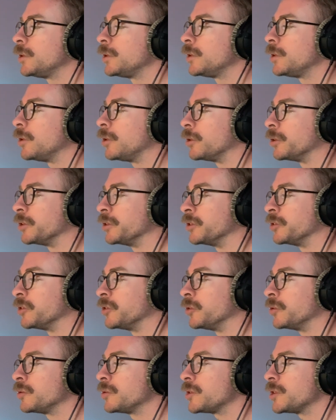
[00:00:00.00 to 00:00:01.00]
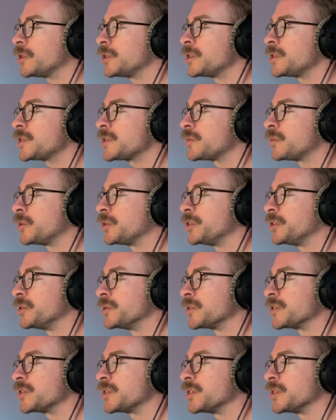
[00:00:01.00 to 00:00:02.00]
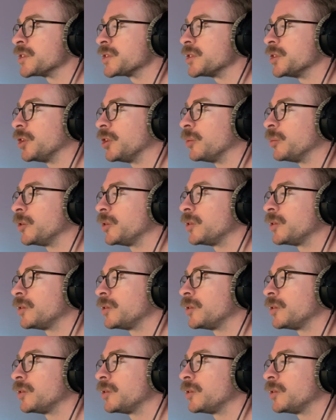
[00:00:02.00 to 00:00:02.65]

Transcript: All you need to do is reduce this knob.